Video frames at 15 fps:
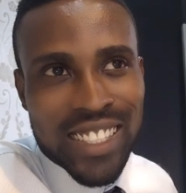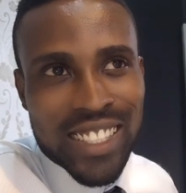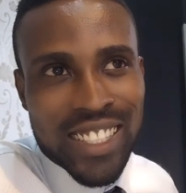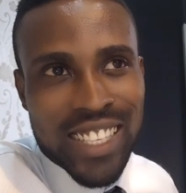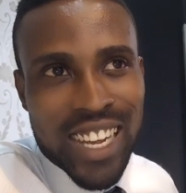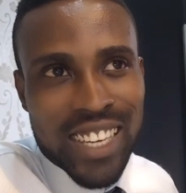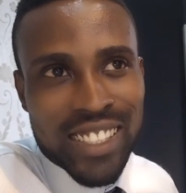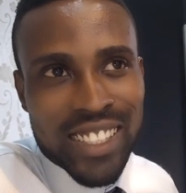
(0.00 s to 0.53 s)

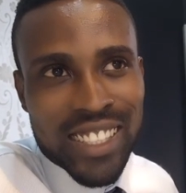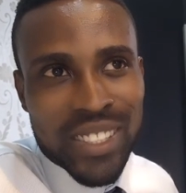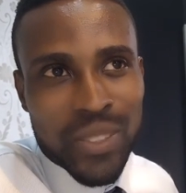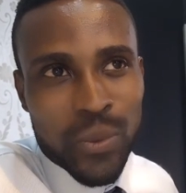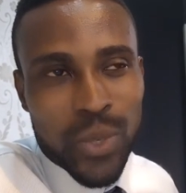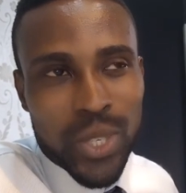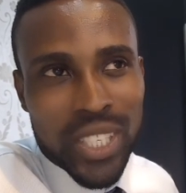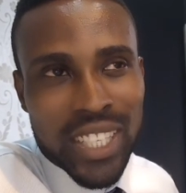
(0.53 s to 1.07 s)
There is
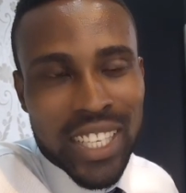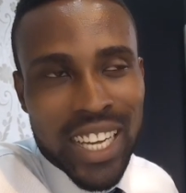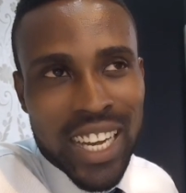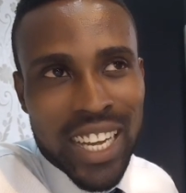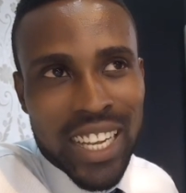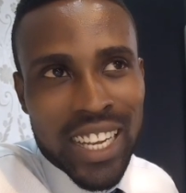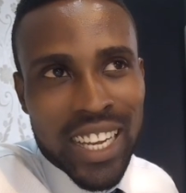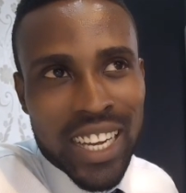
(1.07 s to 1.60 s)
one
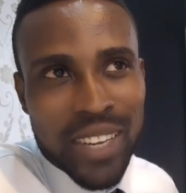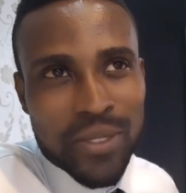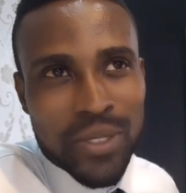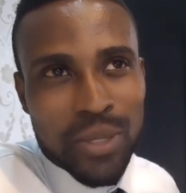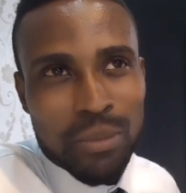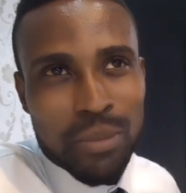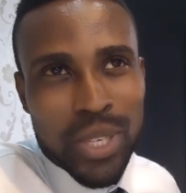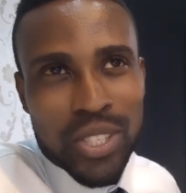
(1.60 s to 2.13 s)
I have
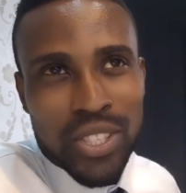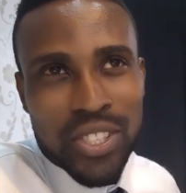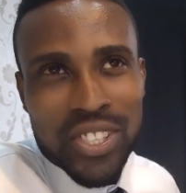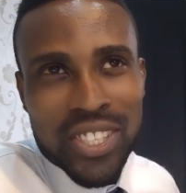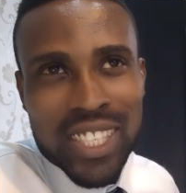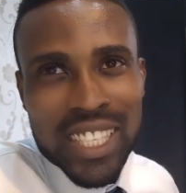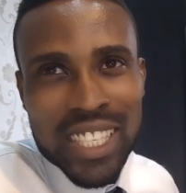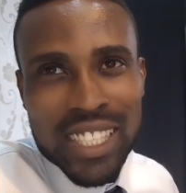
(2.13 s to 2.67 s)
to
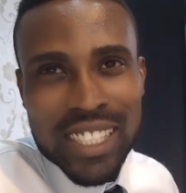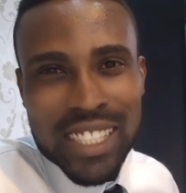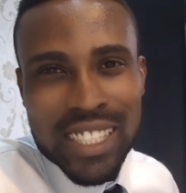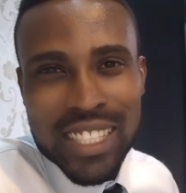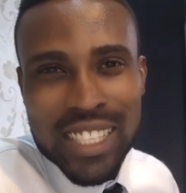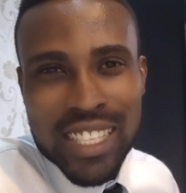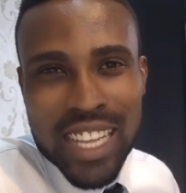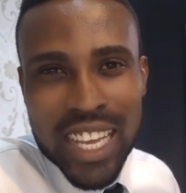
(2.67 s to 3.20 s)
mention his
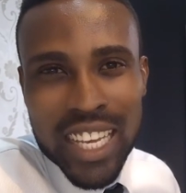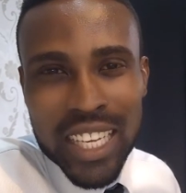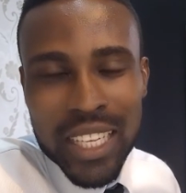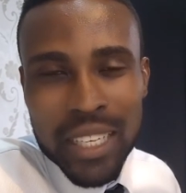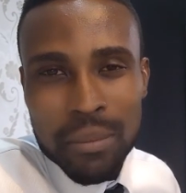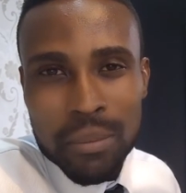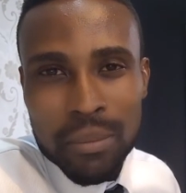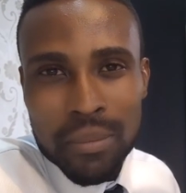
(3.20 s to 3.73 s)

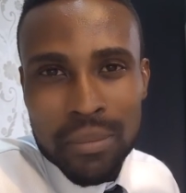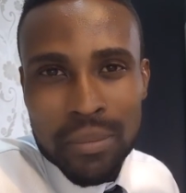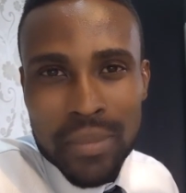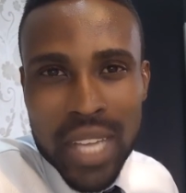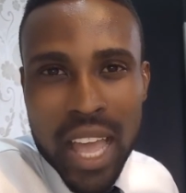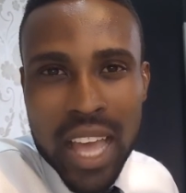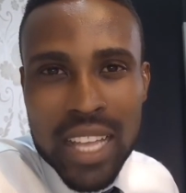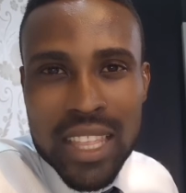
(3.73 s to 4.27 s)
name.
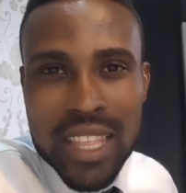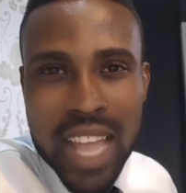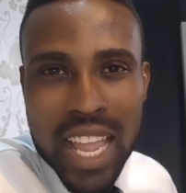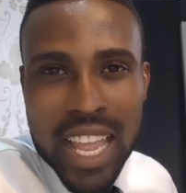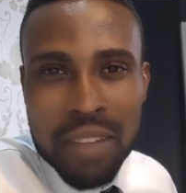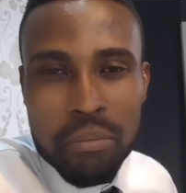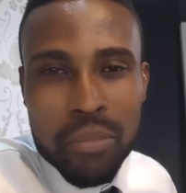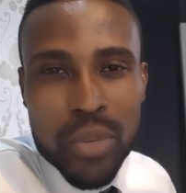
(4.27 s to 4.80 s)

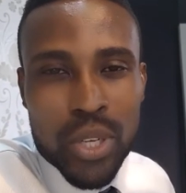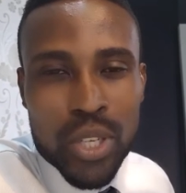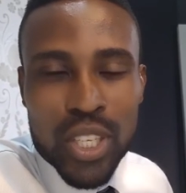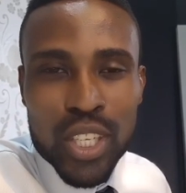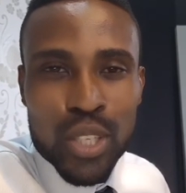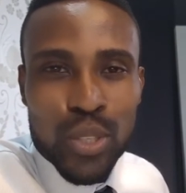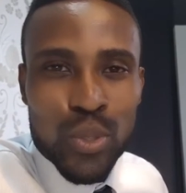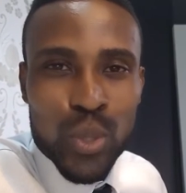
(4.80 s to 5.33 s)

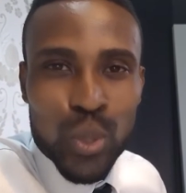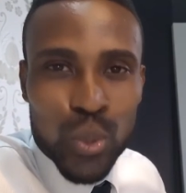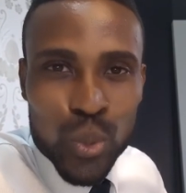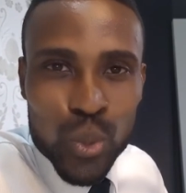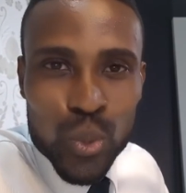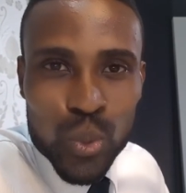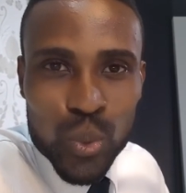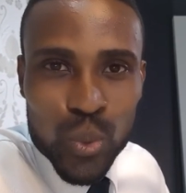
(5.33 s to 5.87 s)
Diamond
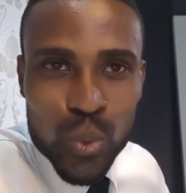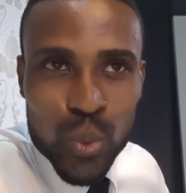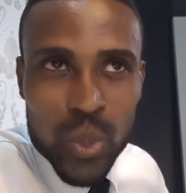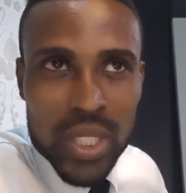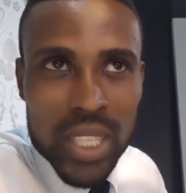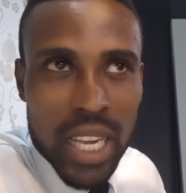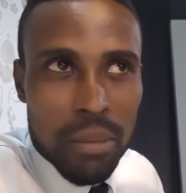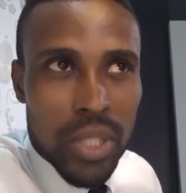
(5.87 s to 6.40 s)
Tutu.
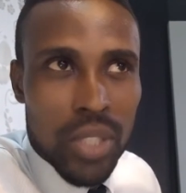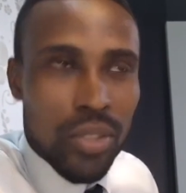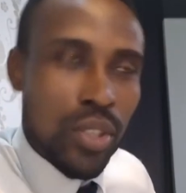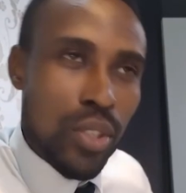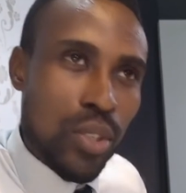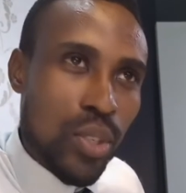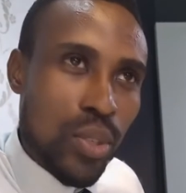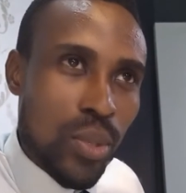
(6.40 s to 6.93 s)
Diamond
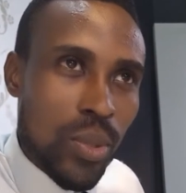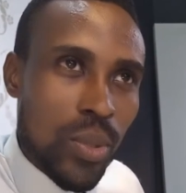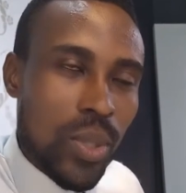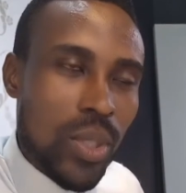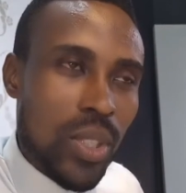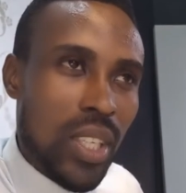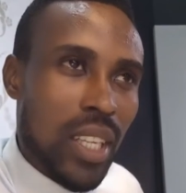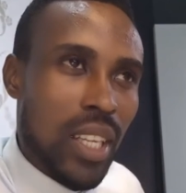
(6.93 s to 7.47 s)
Tutu.
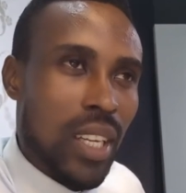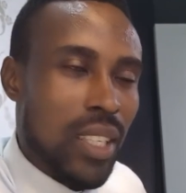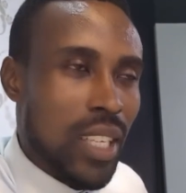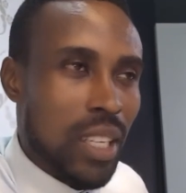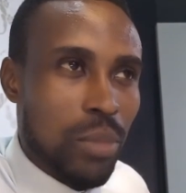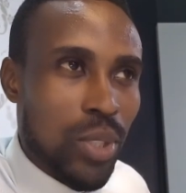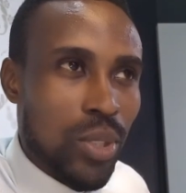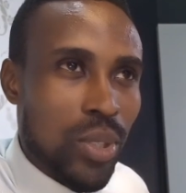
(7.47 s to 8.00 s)

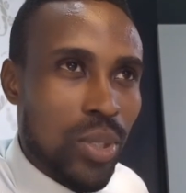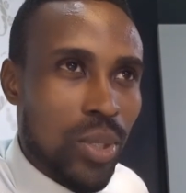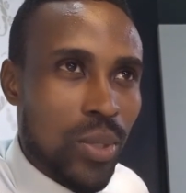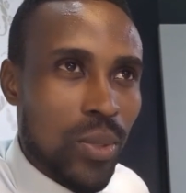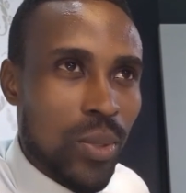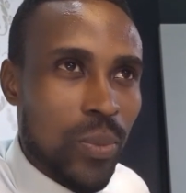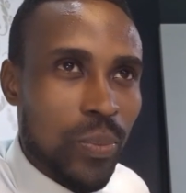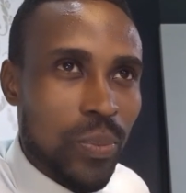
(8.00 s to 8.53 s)
Diamond Tutu.